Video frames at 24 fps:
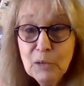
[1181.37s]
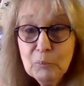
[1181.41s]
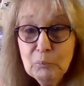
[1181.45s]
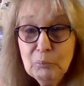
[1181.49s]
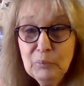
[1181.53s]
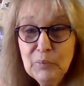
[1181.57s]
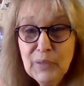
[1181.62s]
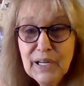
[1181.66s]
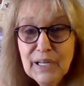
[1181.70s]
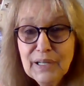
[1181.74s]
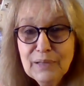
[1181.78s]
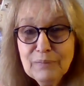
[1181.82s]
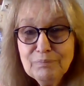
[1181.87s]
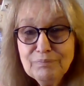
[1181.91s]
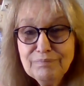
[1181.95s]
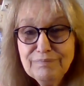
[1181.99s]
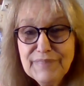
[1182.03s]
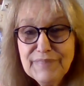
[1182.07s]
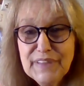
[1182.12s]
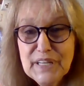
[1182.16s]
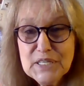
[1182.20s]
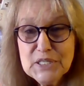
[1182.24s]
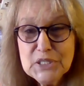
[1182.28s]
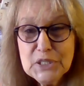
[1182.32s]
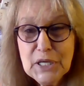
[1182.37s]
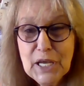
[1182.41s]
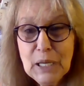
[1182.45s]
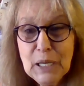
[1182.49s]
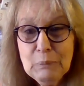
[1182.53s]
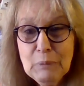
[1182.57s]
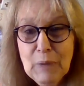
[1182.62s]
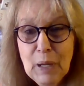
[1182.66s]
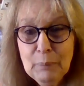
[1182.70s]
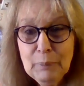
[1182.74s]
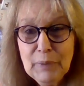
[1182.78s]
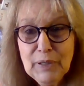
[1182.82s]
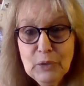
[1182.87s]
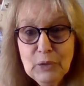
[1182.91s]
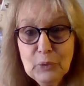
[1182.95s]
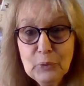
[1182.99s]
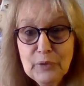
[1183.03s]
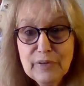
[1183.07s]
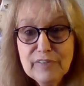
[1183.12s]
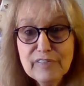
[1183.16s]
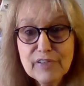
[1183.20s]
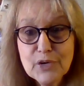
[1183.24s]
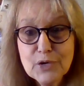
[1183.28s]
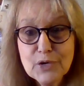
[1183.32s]
But she came up in the
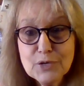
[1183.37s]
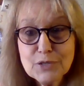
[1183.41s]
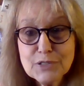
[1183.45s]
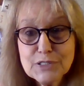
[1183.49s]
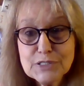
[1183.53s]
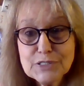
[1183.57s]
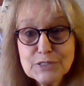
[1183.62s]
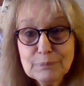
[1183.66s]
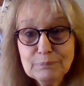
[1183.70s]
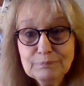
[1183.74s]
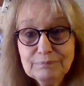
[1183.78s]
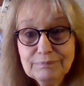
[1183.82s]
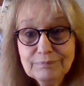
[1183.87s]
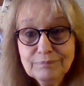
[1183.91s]
reverse.